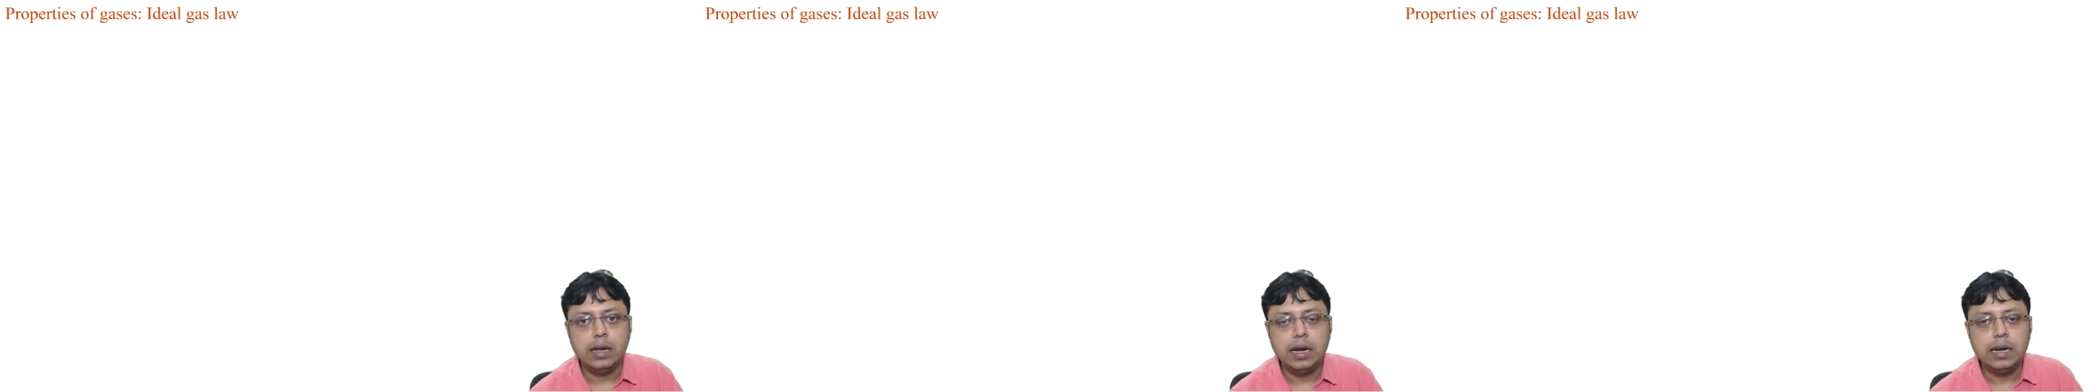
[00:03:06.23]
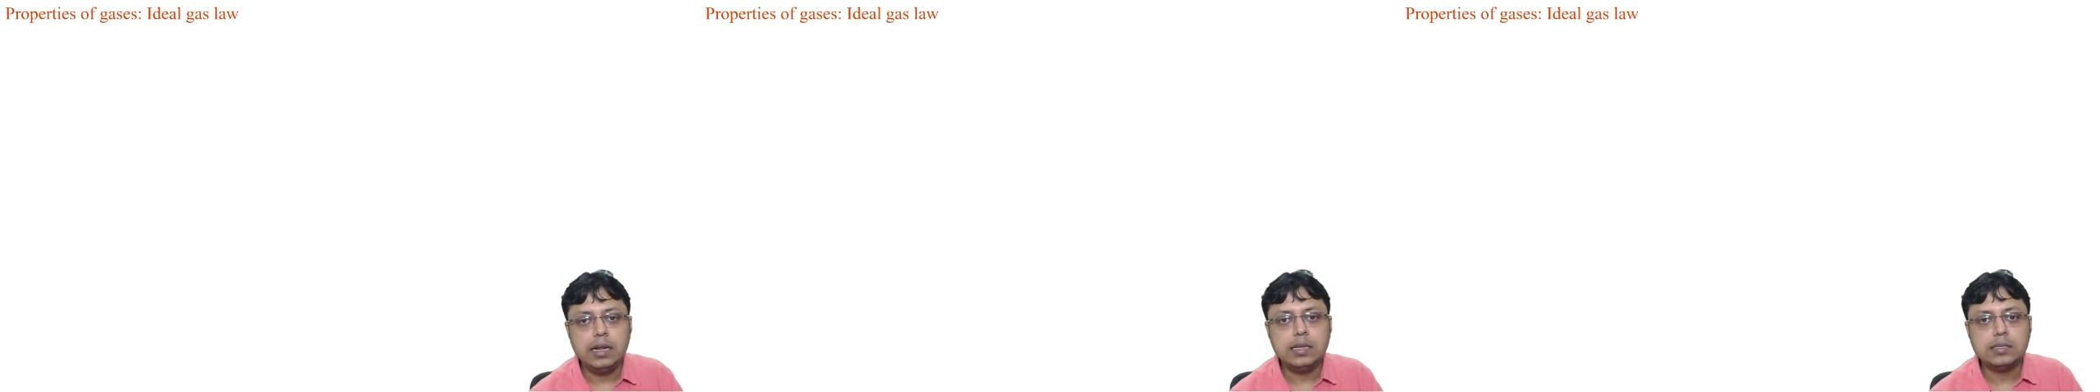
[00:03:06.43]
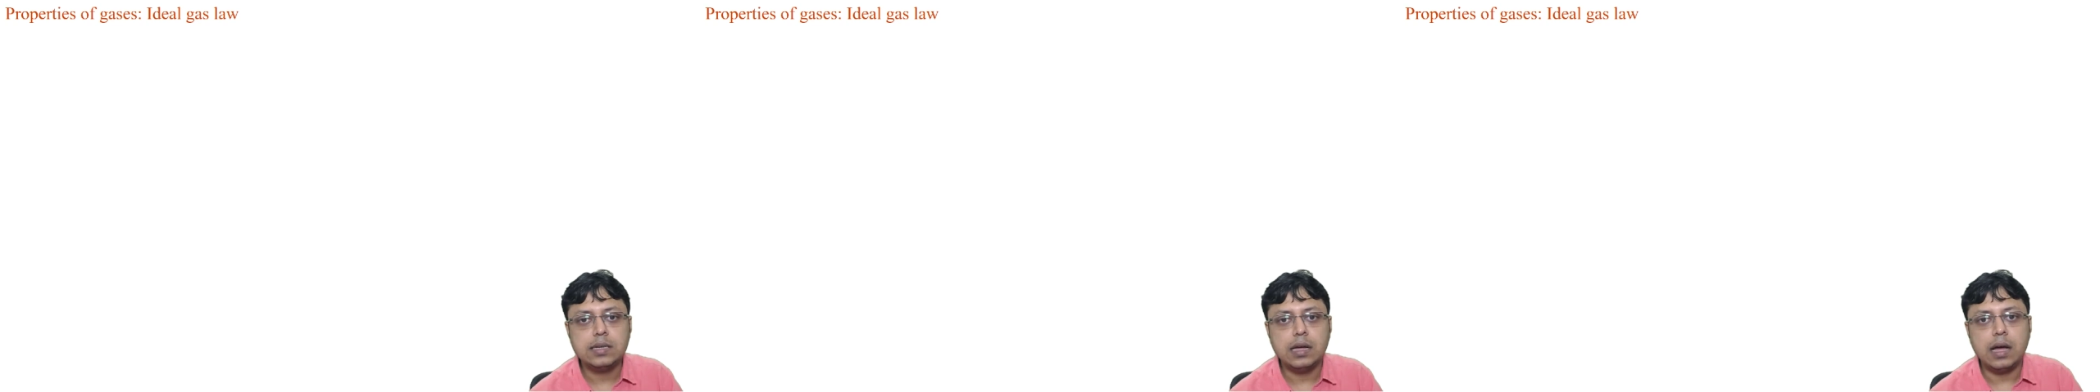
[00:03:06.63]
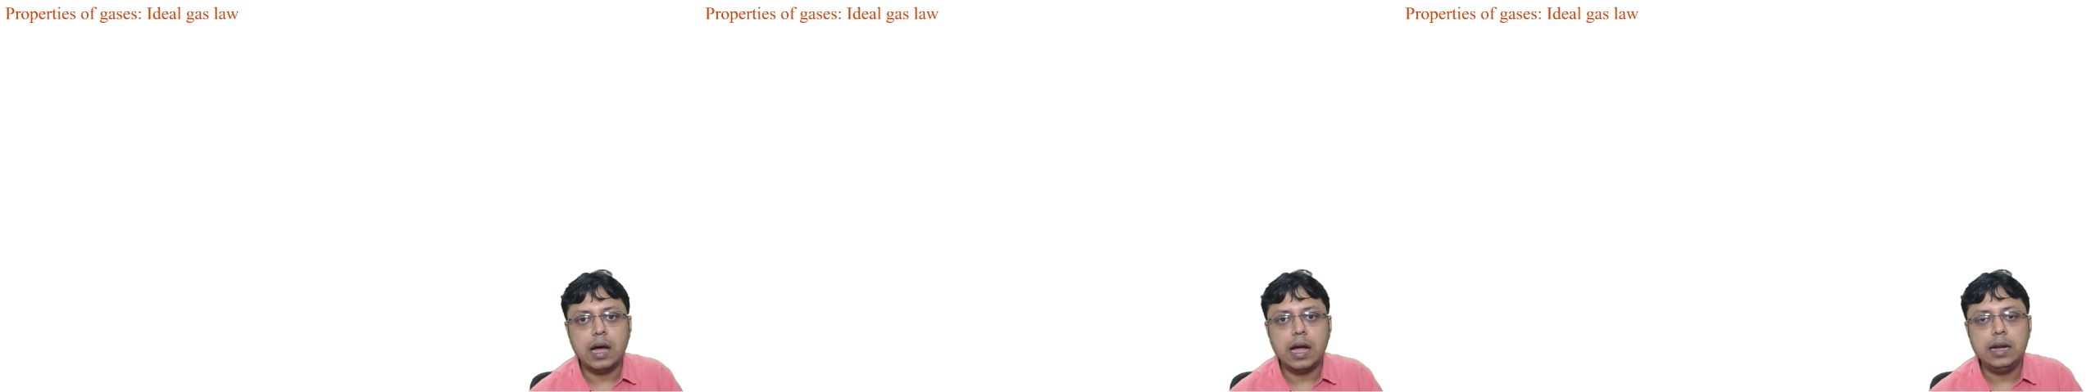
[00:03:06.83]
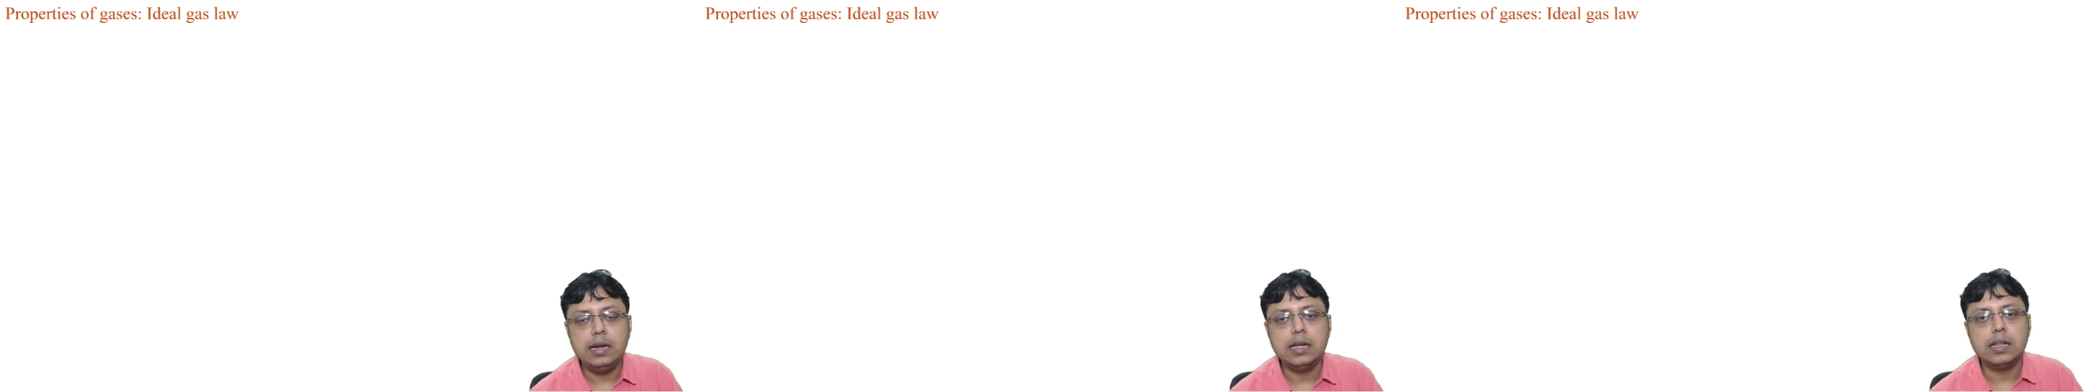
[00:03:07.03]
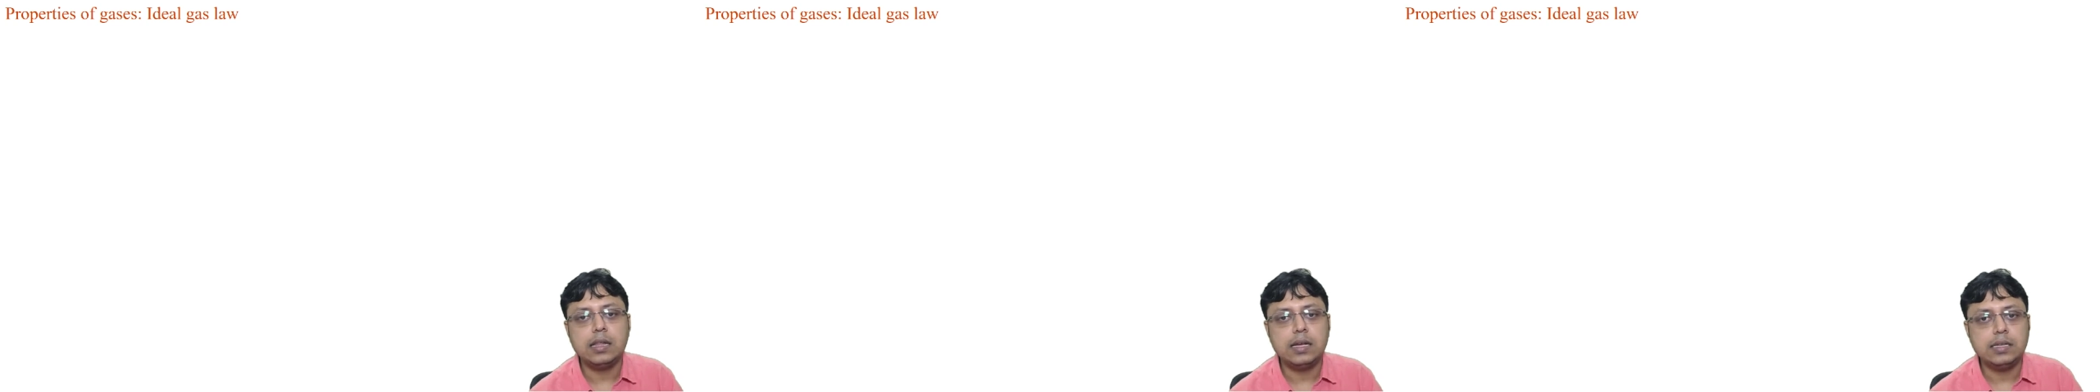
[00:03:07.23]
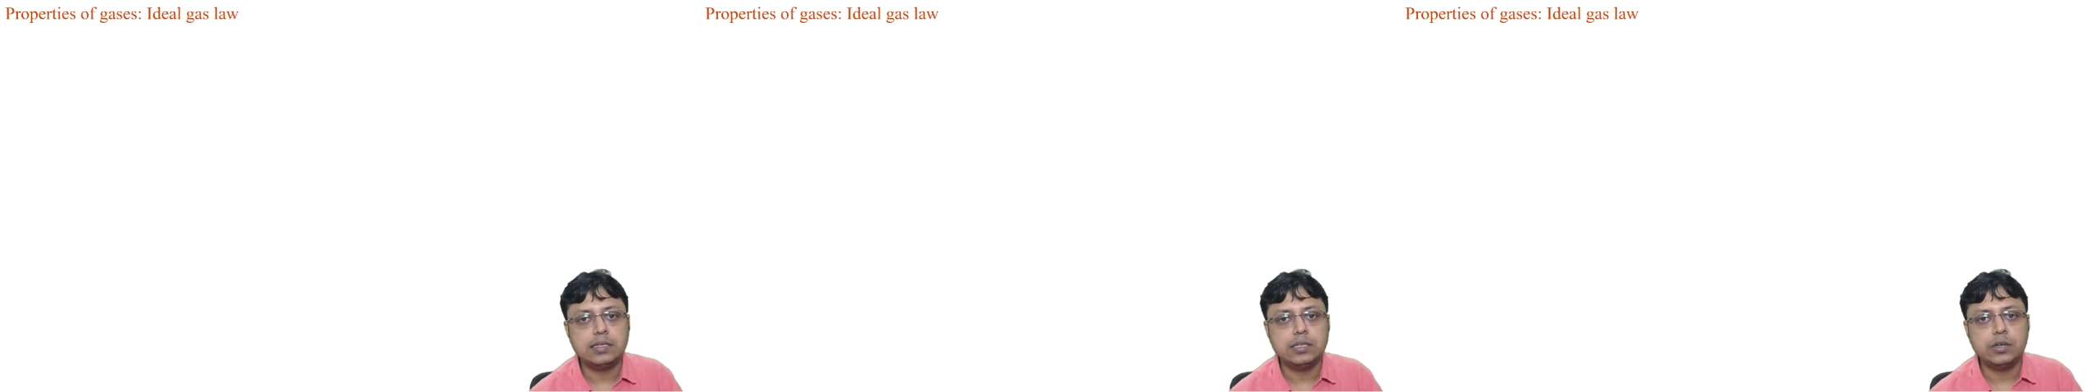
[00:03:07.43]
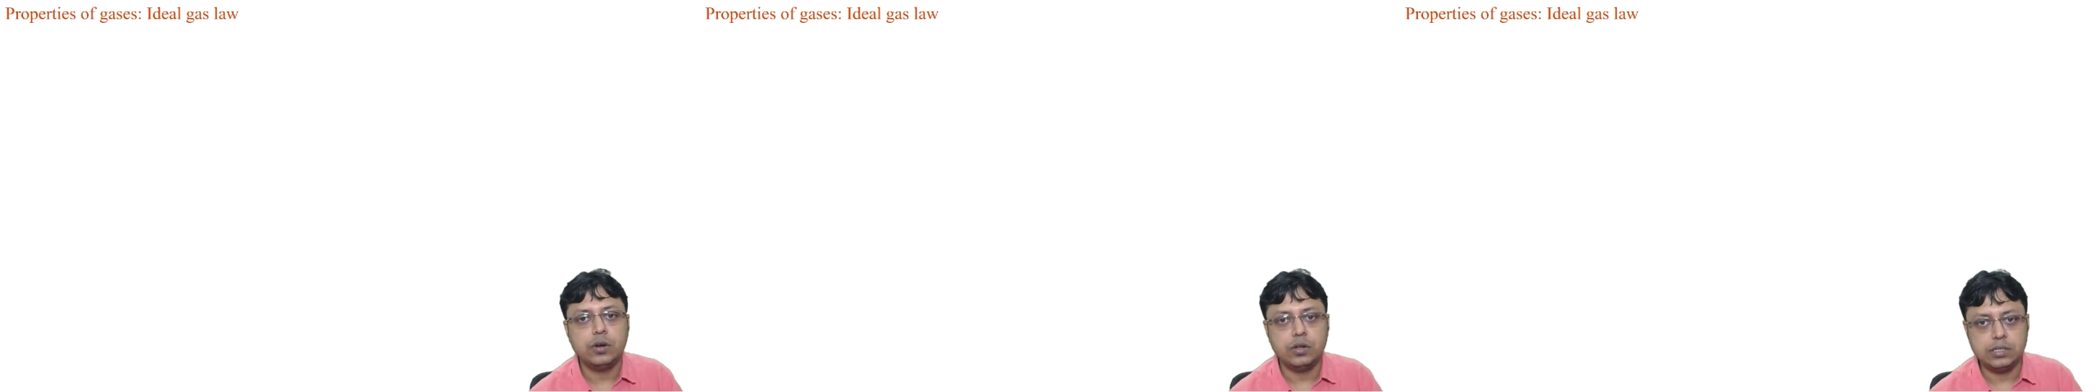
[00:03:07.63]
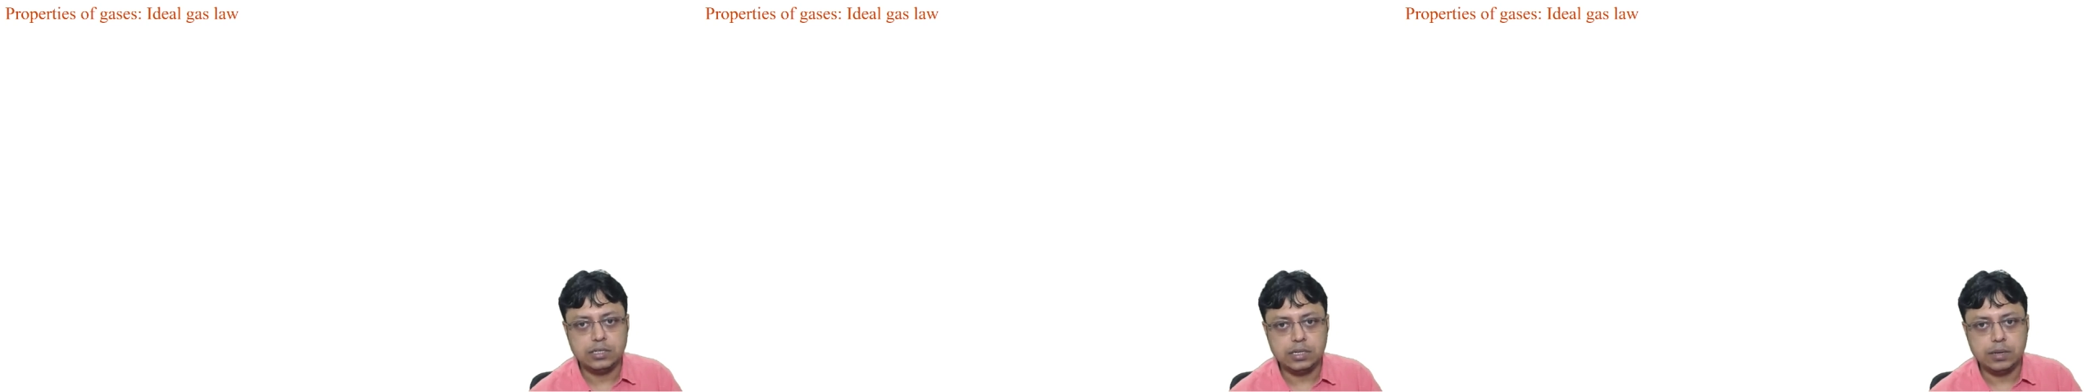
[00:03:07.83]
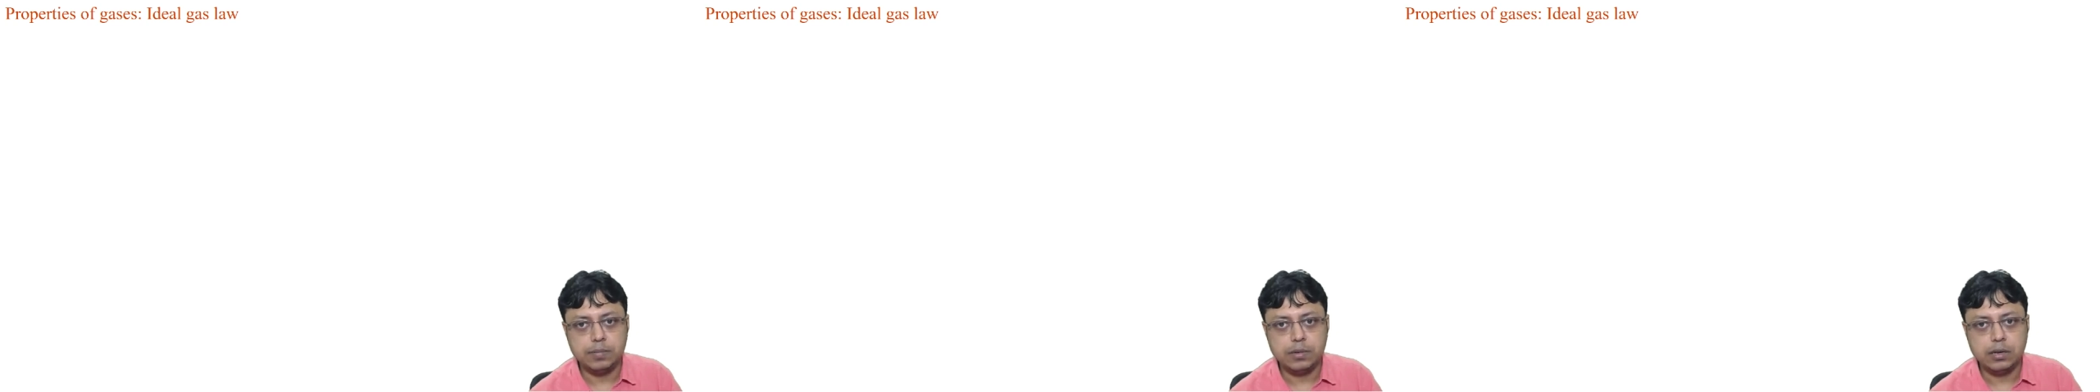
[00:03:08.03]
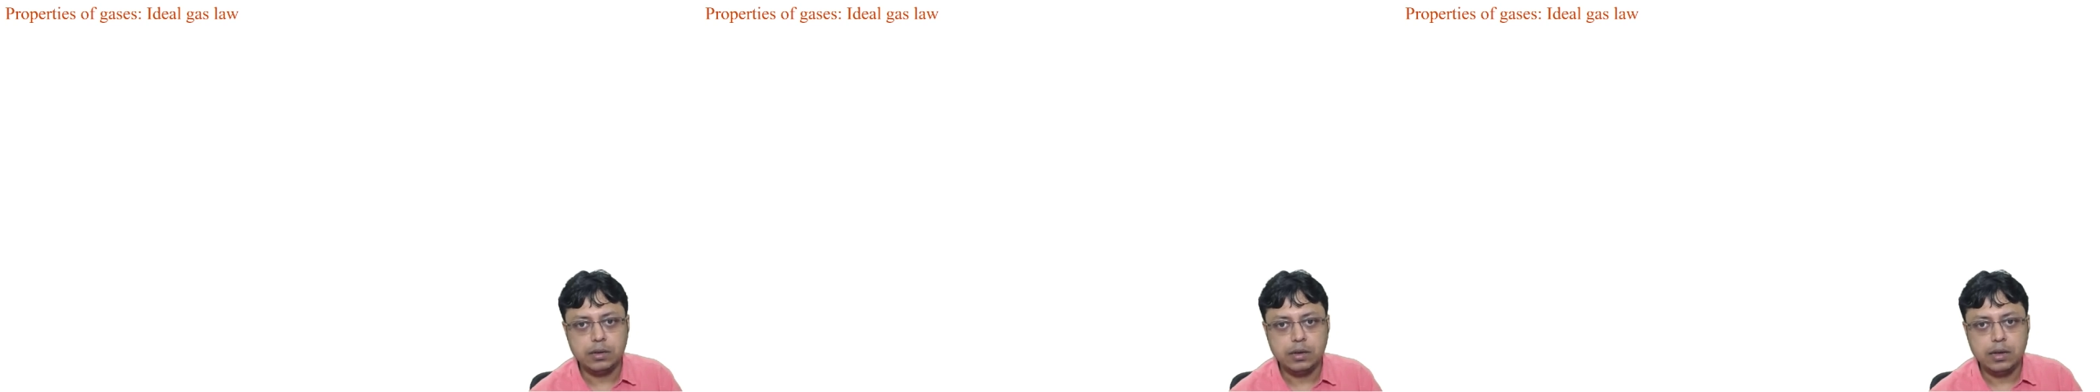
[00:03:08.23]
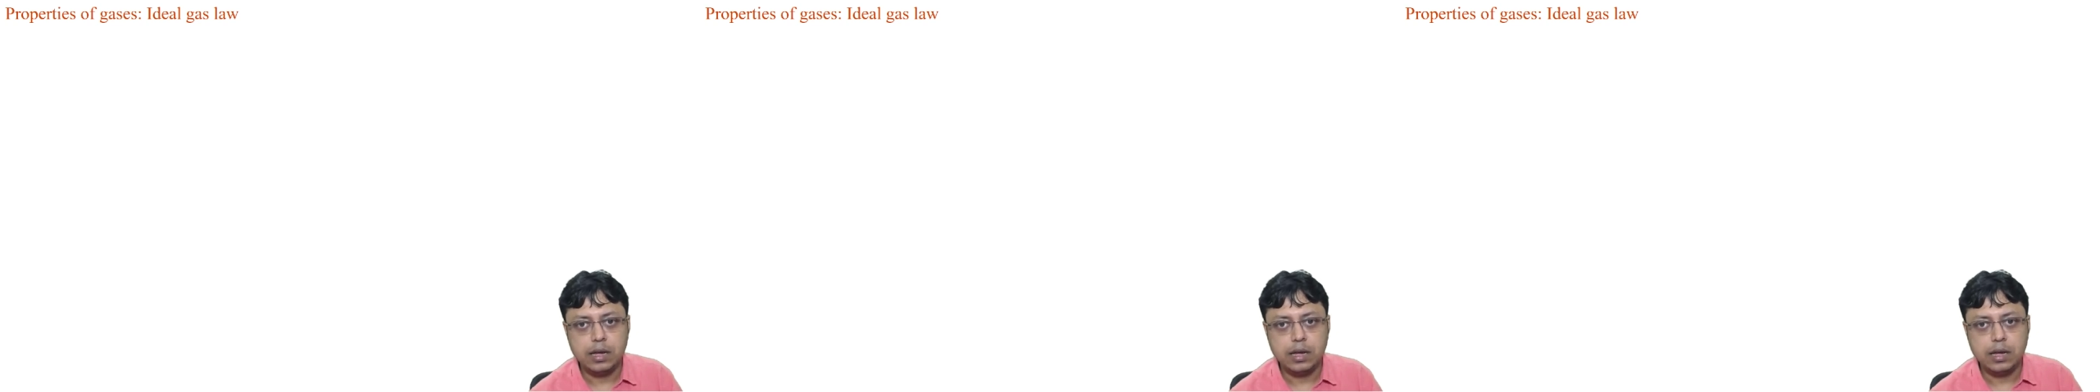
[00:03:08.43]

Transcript: it is an idealized concept,